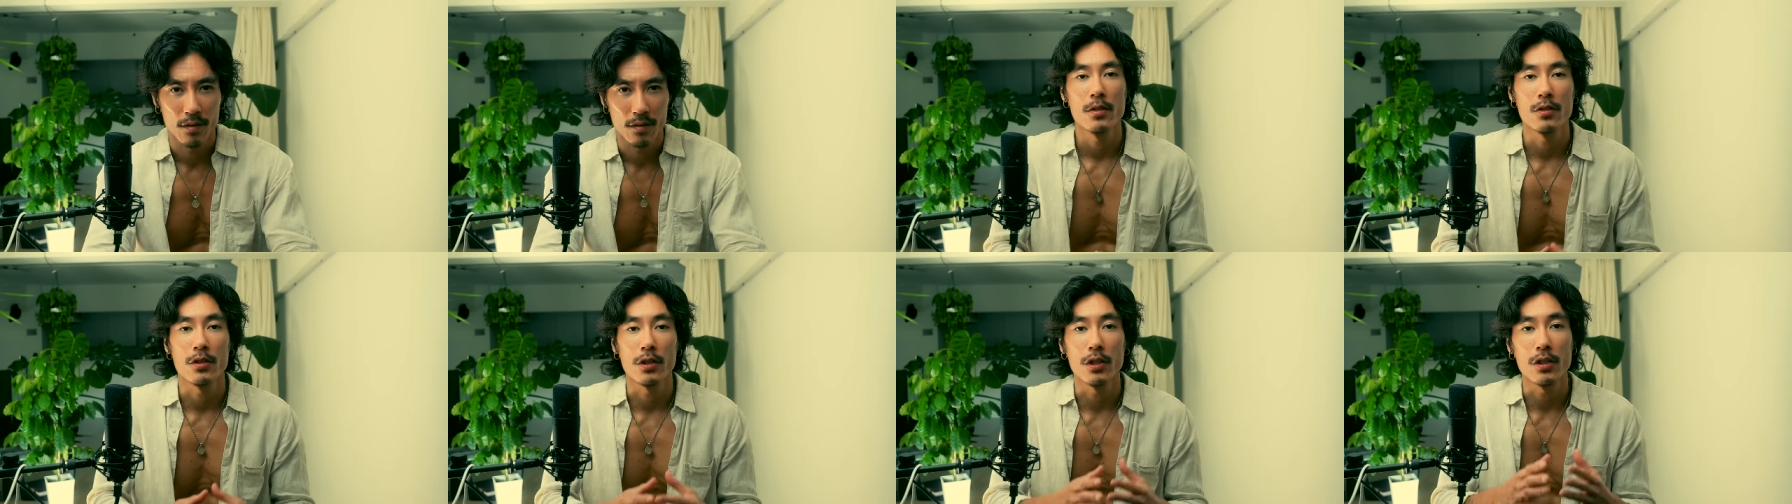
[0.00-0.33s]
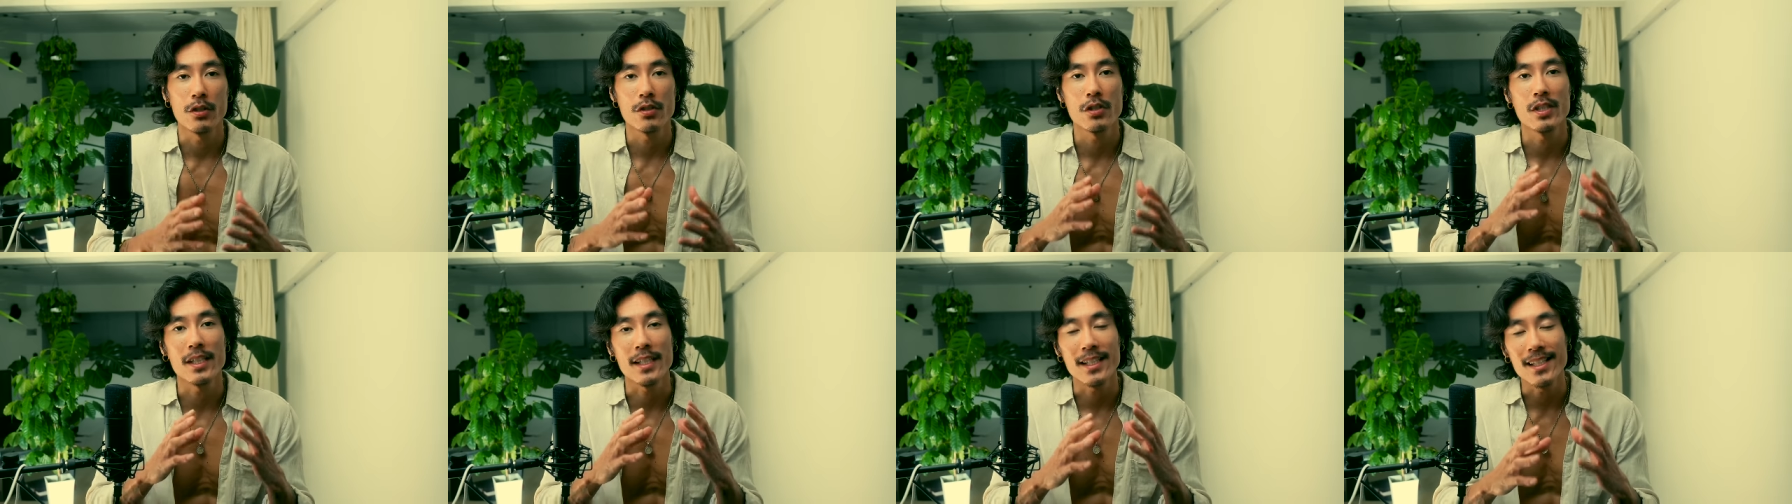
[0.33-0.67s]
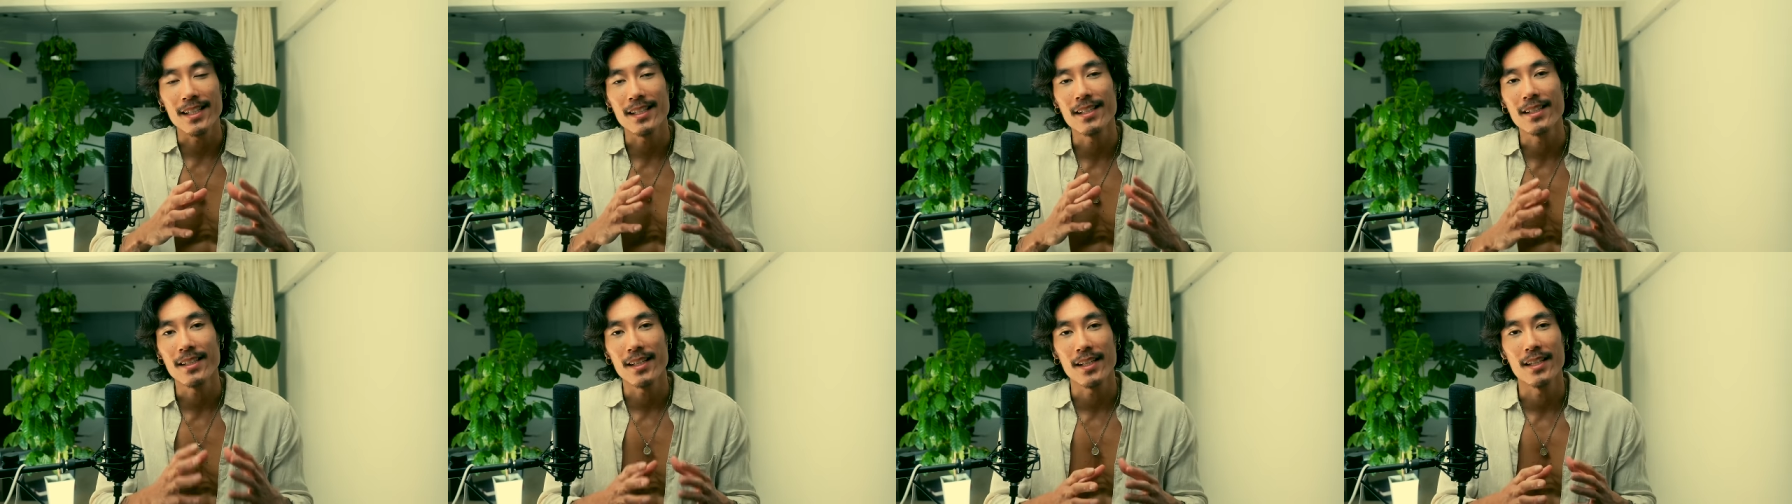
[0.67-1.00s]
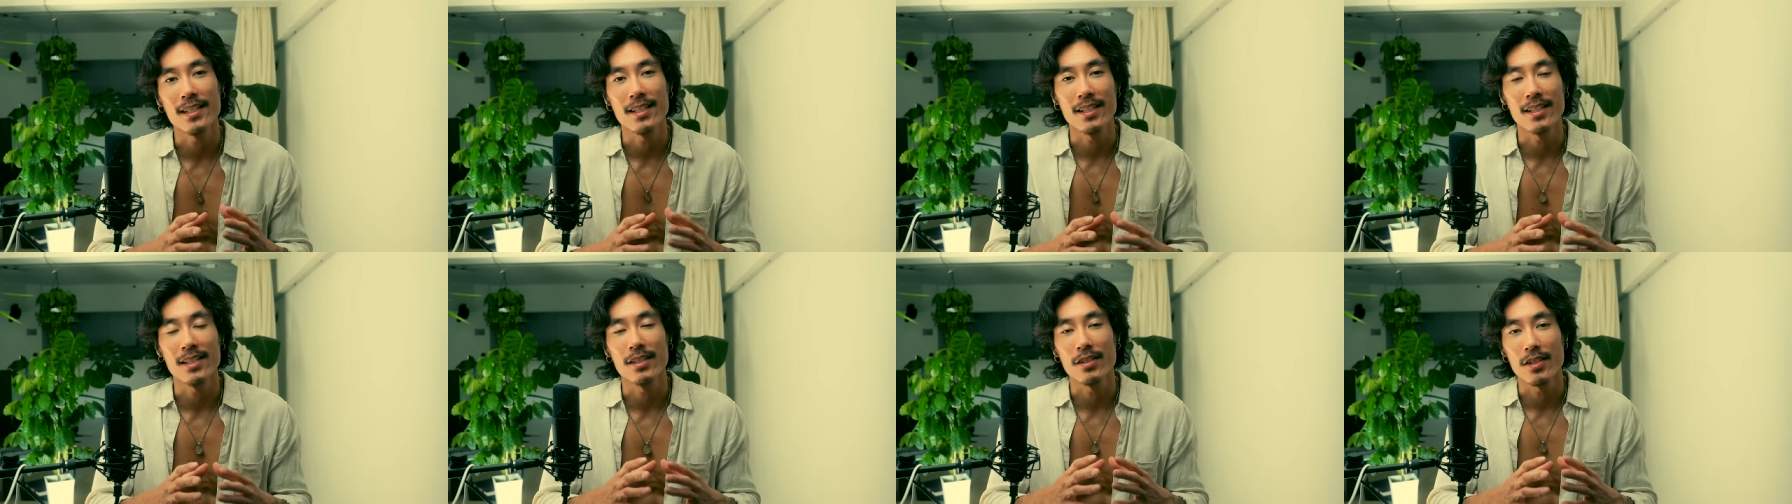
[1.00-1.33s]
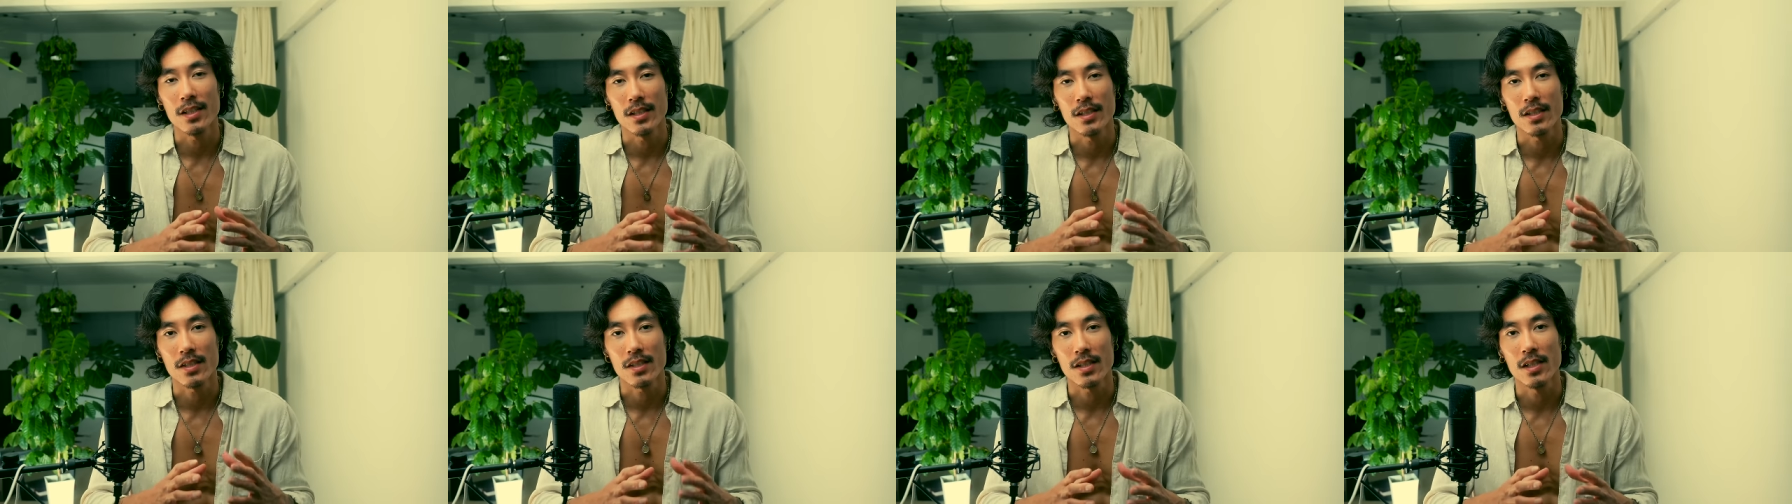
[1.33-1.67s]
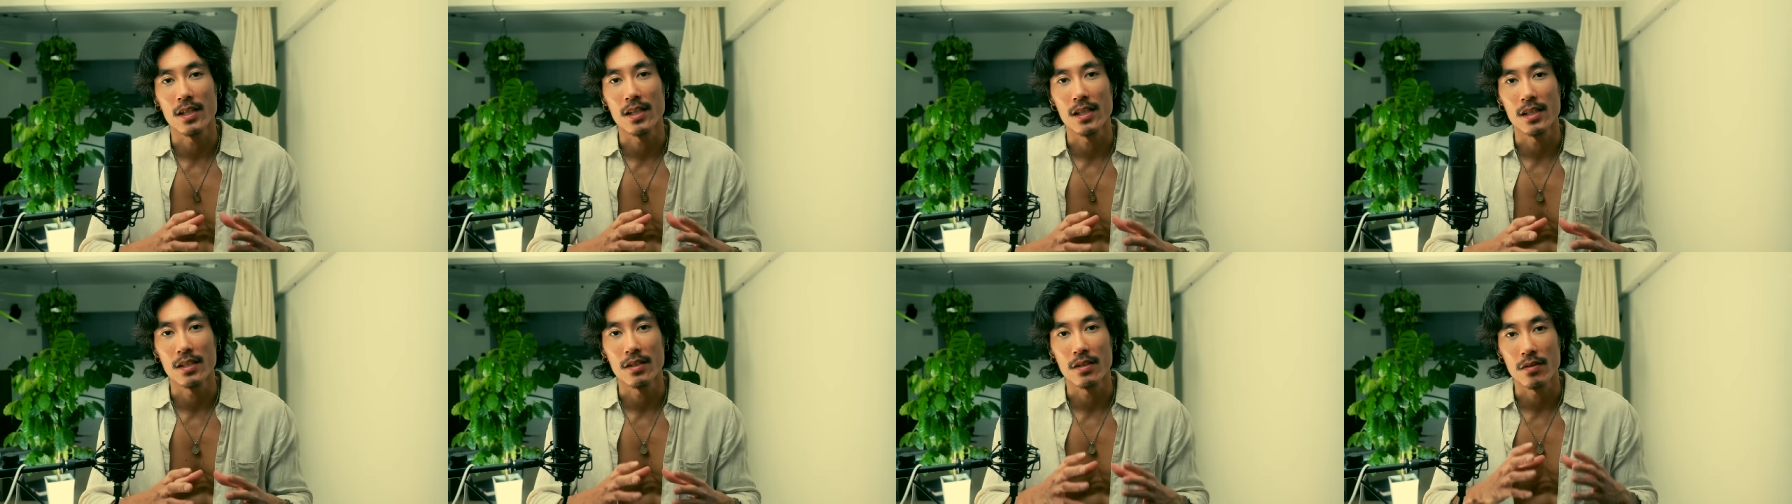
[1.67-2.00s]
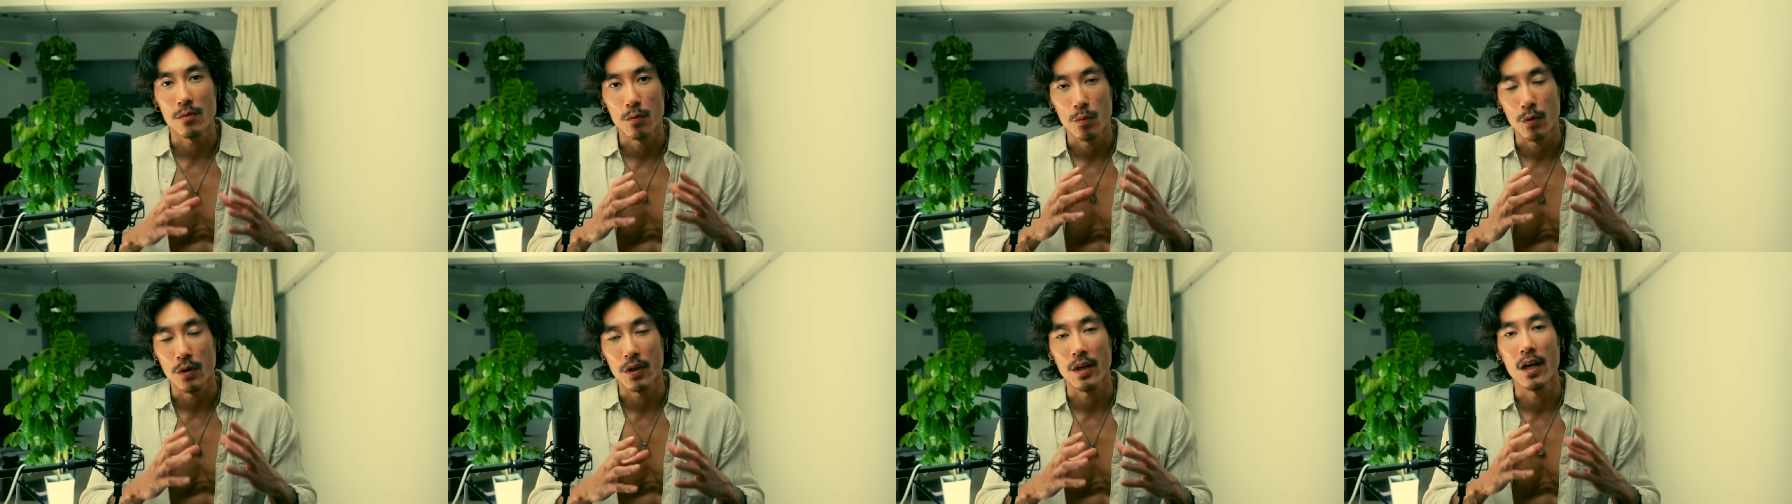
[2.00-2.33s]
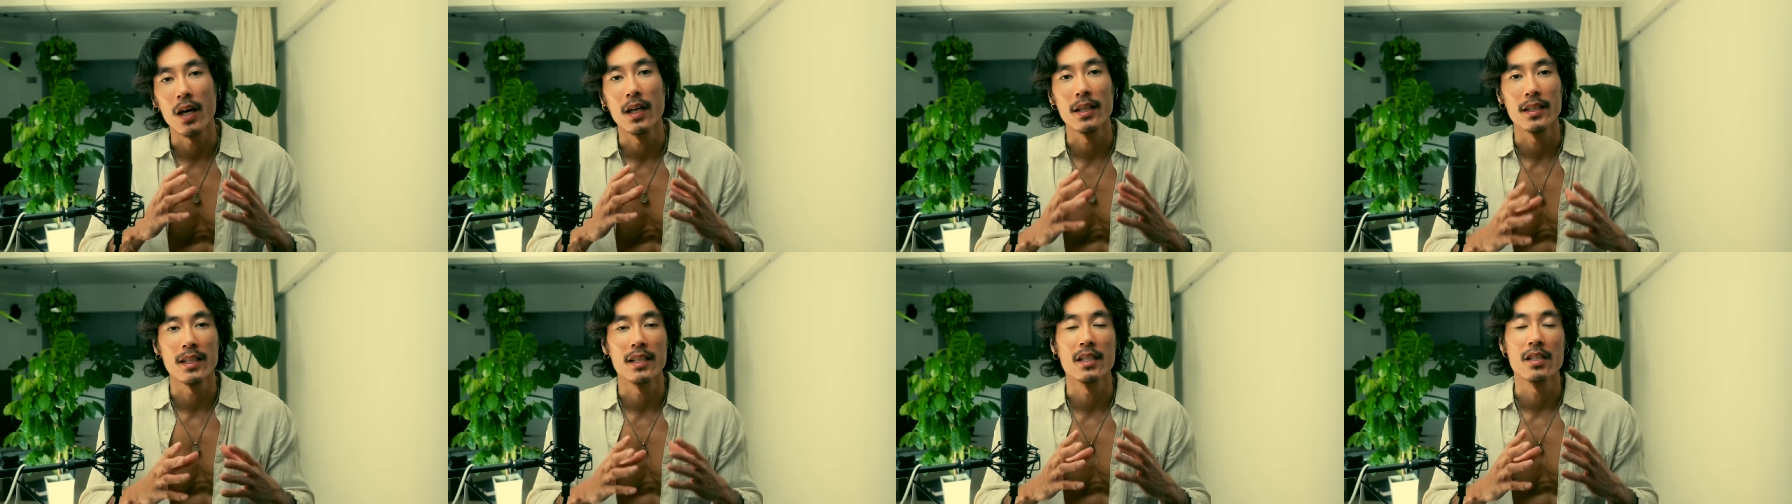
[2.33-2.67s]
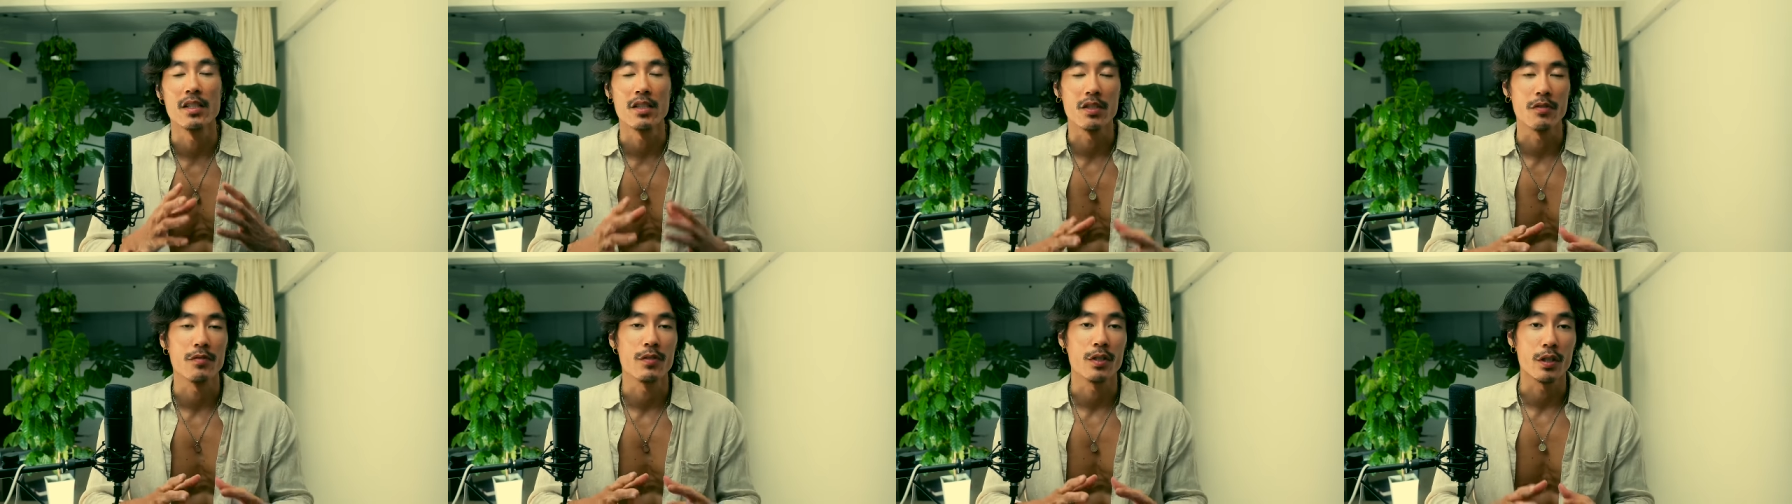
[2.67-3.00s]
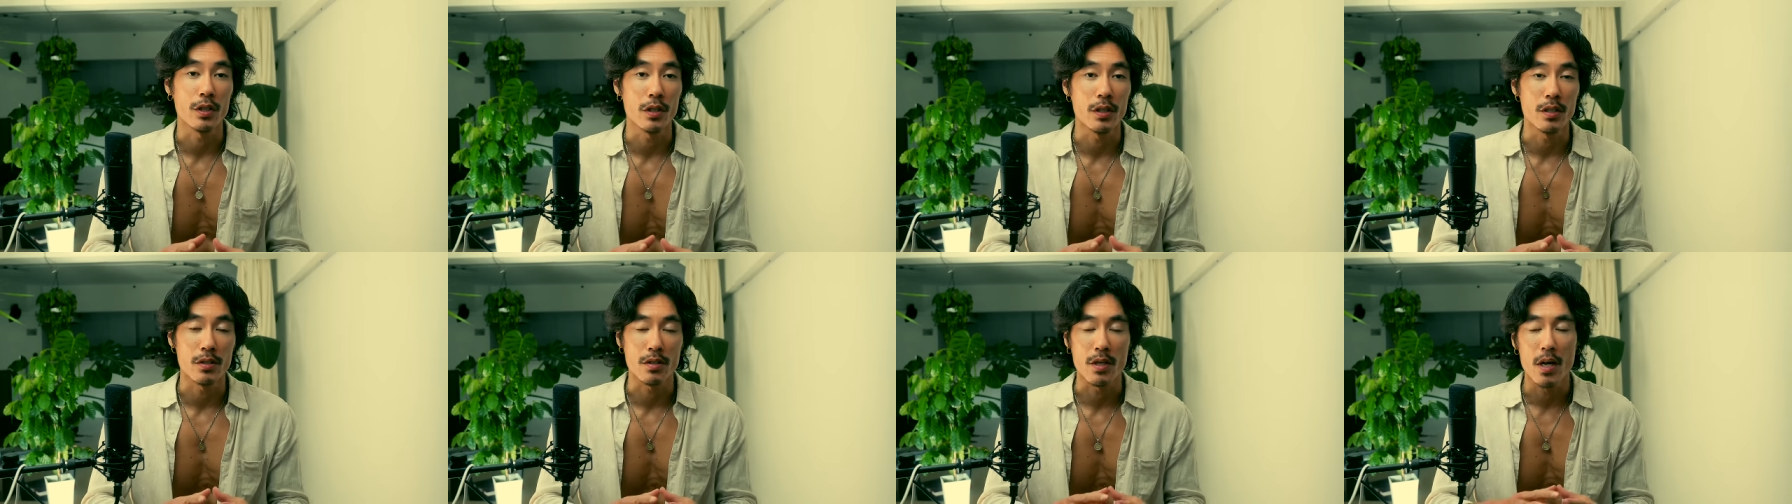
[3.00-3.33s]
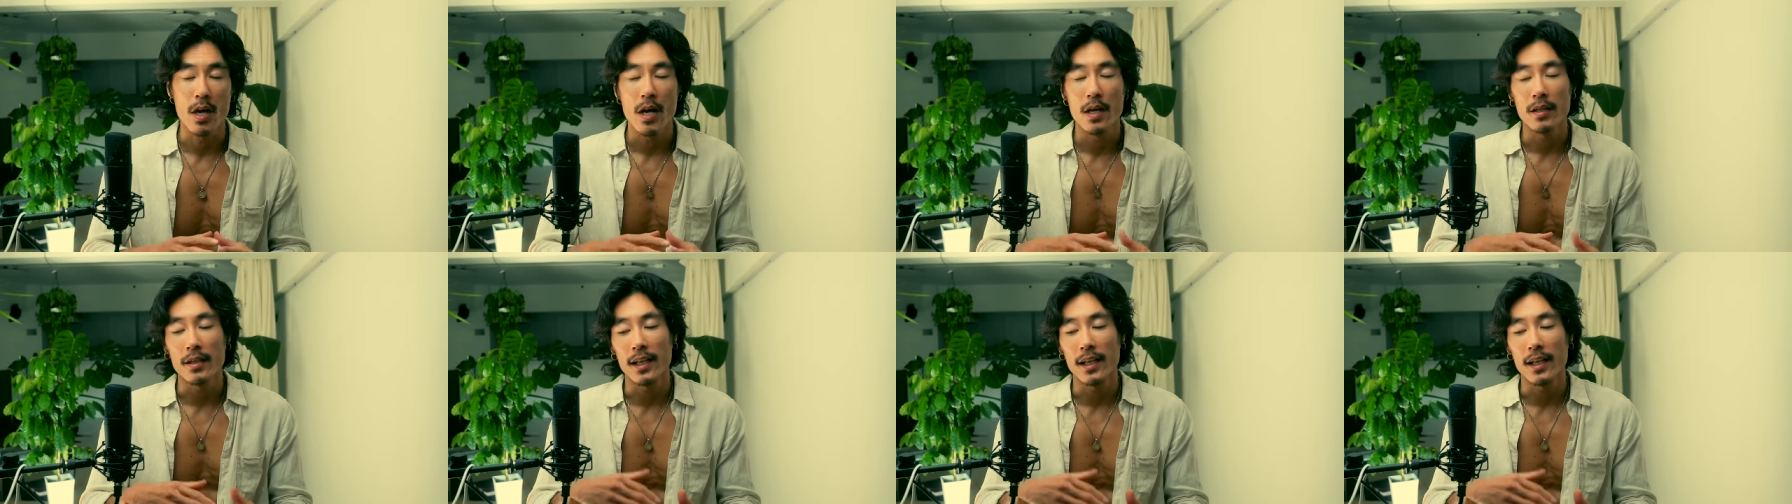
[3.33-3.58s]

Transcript: So here's an easy idea to understand what identity shifting is.